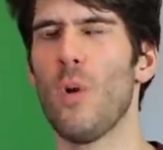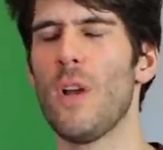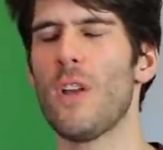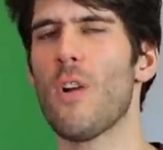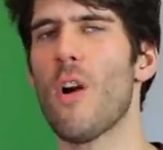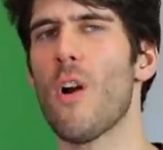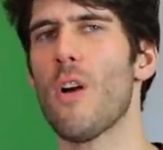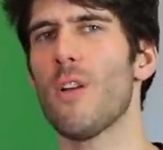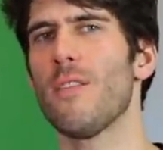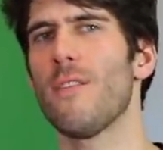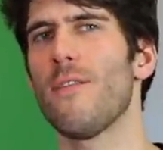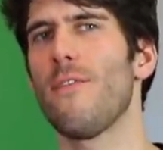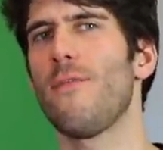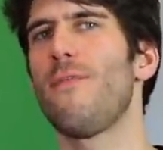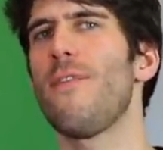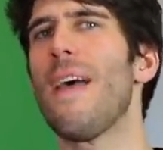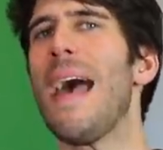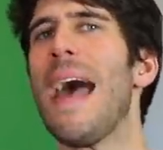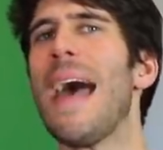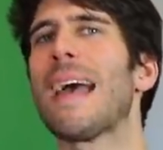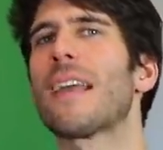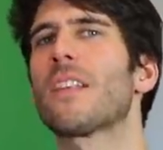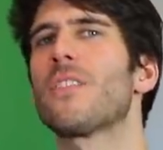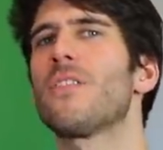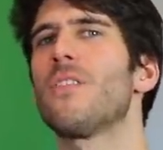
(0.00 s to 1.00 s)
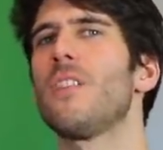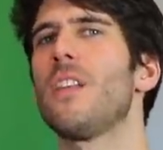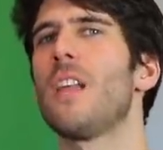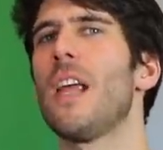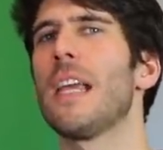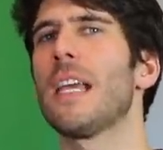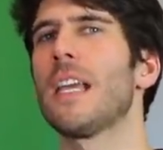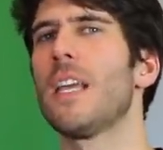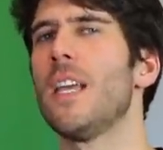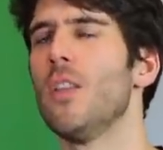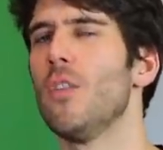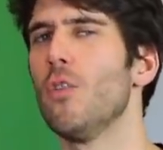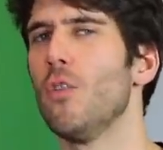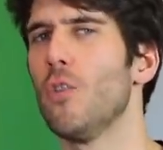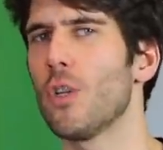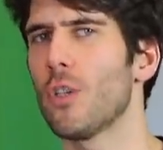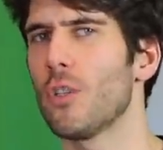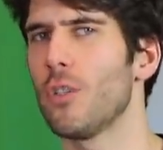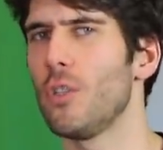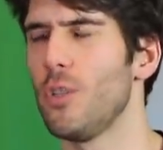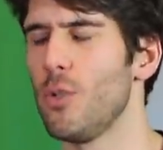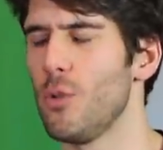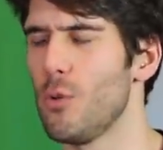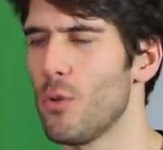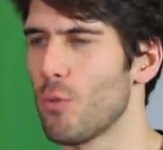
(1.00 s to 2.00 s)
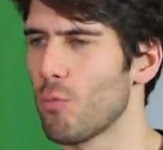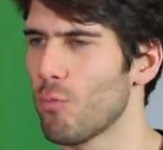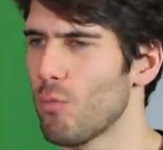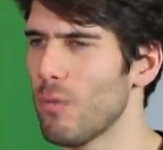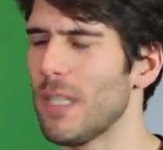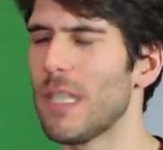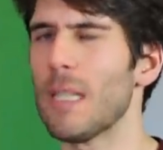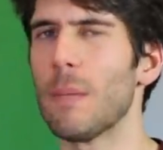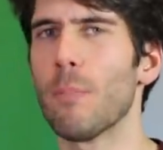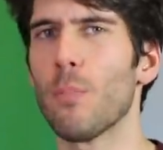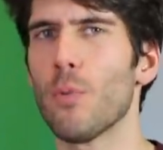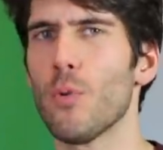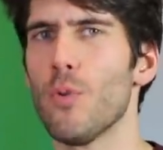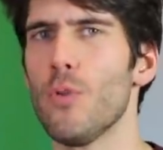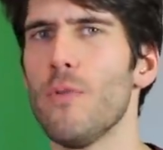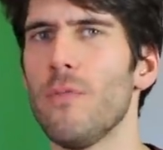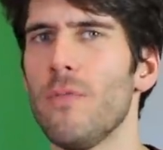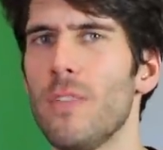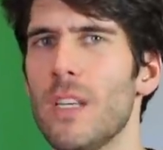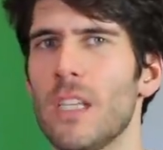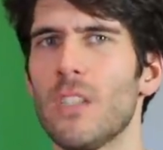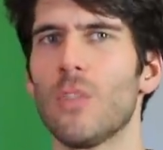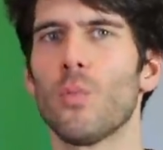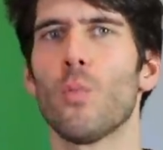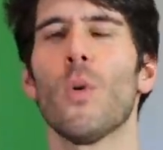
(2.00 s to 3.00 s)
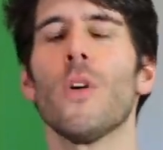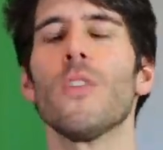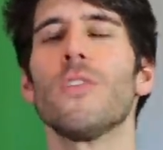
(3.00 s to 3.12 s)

What are the facts that I can look to to really prove this?